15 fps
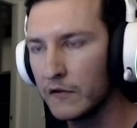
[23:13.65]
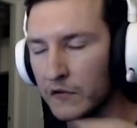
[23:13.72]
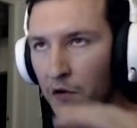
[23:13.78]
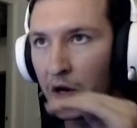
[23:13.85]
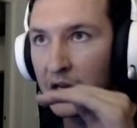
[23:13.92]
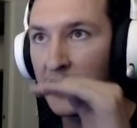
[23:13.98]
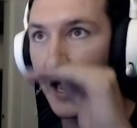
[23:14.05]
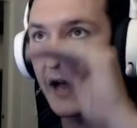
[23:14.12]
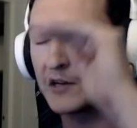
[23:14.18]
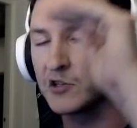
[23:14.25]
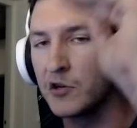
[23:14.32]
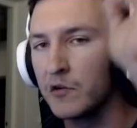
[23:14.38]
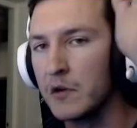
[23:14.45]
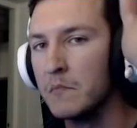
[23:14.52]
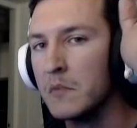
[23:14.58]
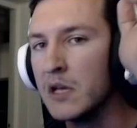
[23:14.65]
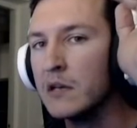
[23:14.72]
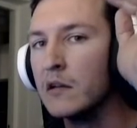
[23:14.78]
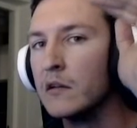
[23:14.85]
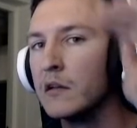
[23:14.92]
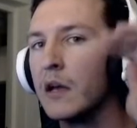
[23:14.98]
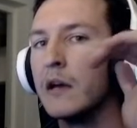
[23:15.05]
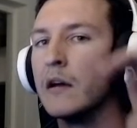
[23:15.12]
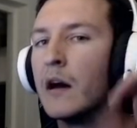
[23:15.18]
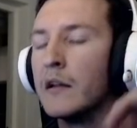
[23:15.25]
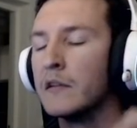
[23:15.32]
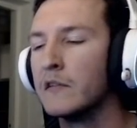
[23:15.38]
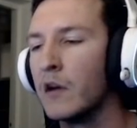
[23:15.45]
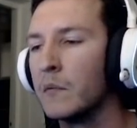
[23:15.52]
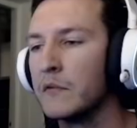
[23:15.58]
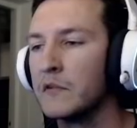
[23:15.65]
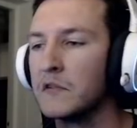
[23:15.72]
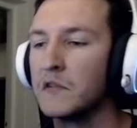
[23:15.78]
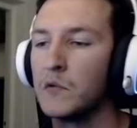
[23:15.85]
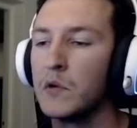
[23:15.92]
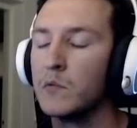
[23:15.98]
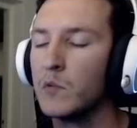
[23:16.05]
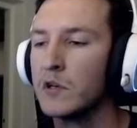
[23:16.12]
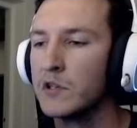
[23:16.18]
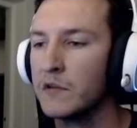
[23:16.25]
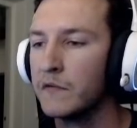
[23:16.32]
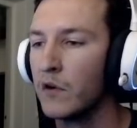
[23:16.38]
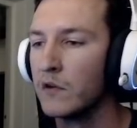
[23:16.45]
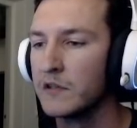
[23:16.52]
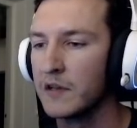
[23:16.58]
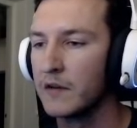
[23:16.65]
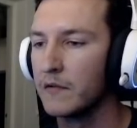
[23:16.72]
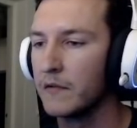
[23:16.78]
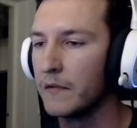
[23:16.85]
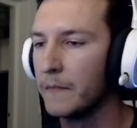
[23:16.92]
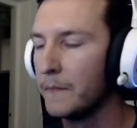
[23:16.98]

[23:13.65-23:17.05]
so I catch her immediately at the top of the screen when she falls down.